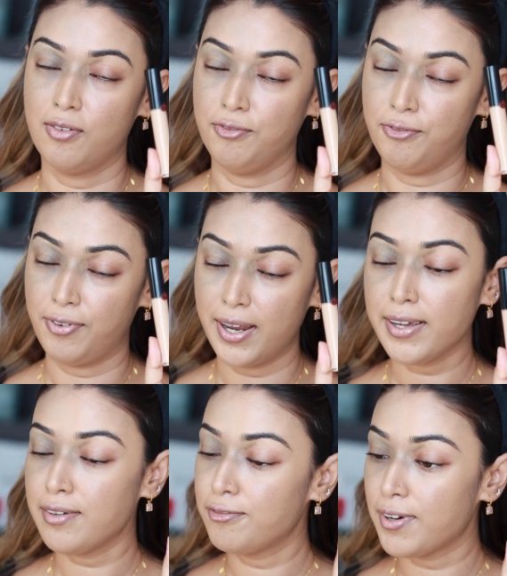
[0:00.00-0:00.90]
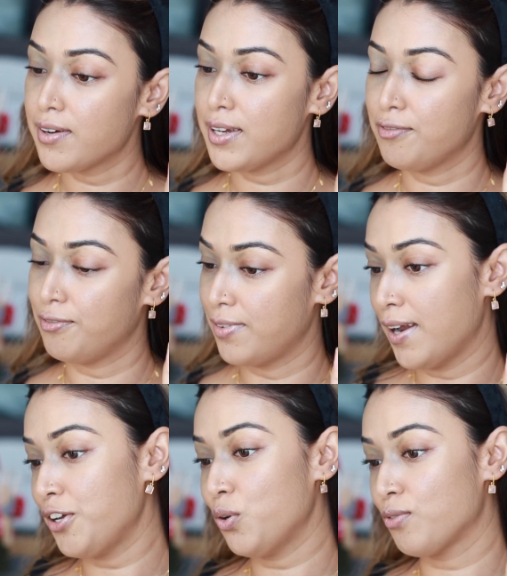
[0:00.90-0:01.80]

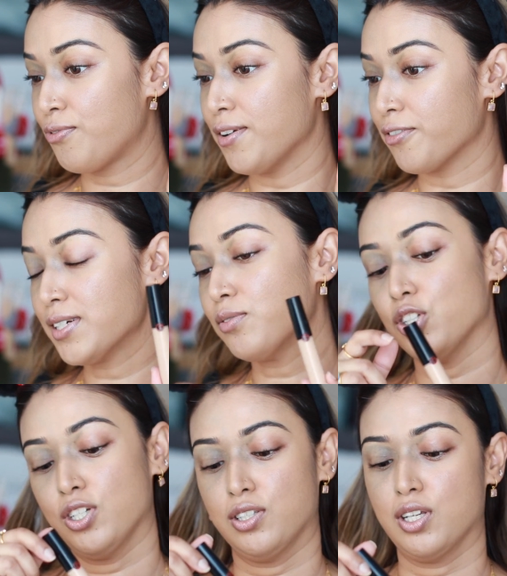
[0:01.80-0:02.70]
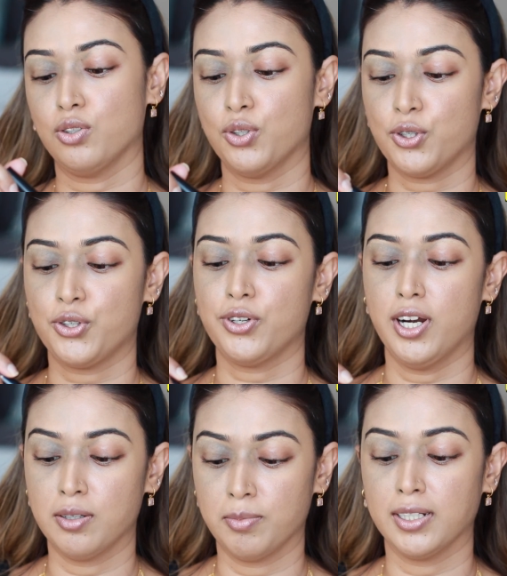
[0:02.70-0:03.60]
very old favorite, which is the Giorgio
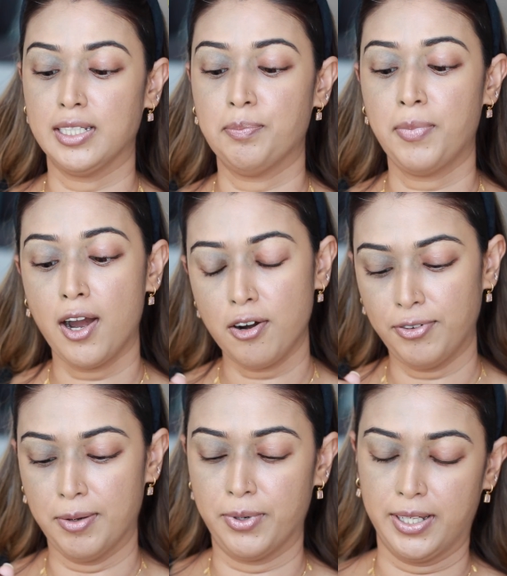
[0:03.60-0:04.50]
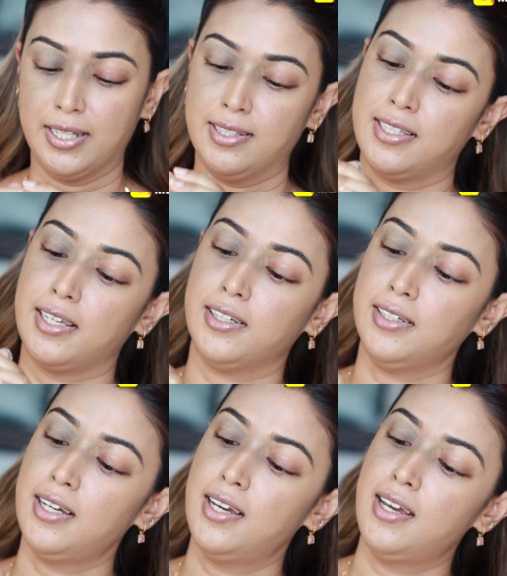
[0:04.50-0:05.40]
Armani Power Fabric
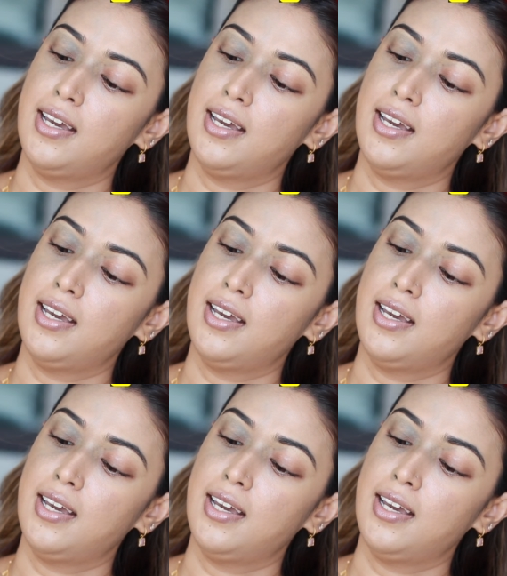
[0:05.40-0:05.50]
Concealer.